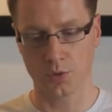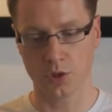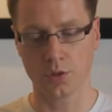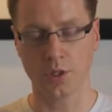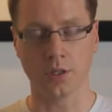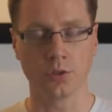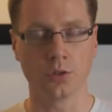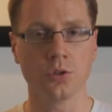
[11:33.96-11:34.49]
So
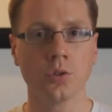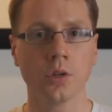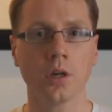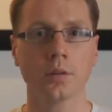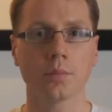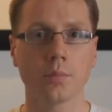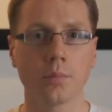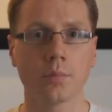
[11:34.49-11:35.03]
yeah, do
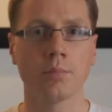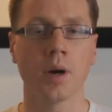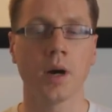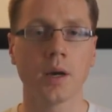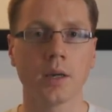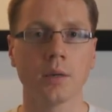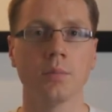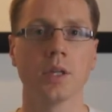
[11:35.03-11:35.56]
not
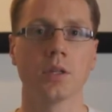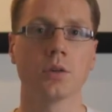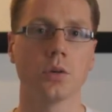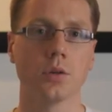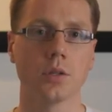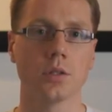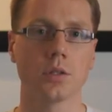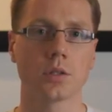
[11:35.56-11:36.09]
buy
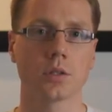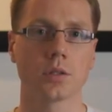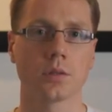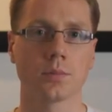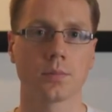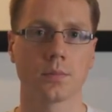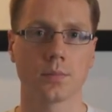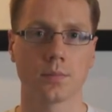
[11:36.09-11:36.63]

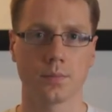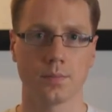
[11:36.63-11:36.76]
bitcoins.